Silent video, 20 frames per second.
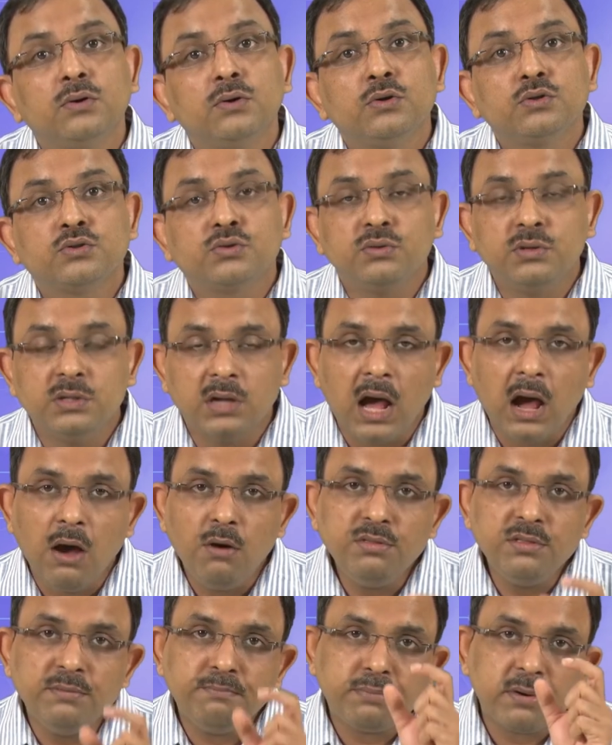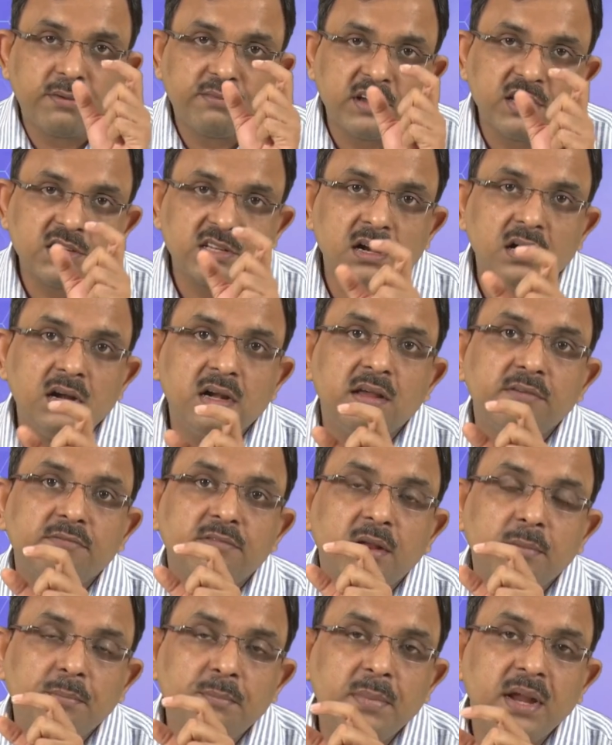So now the professional
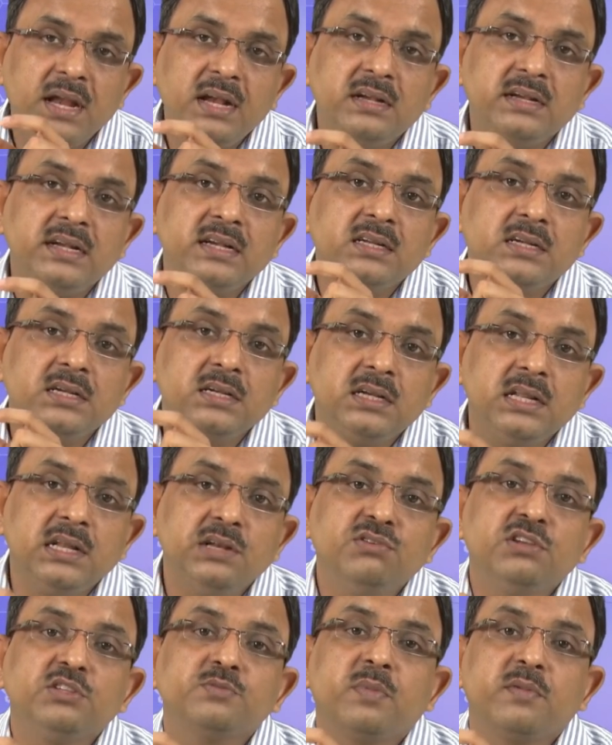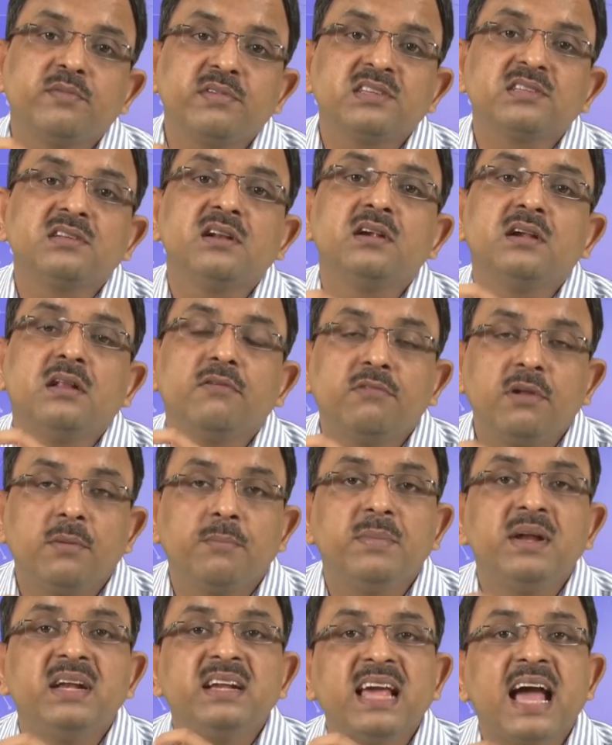development and continuous professional
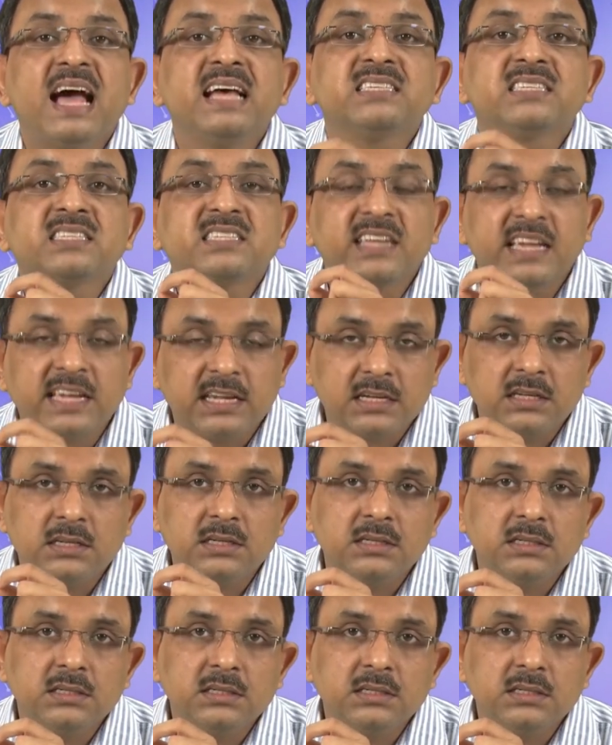development has taken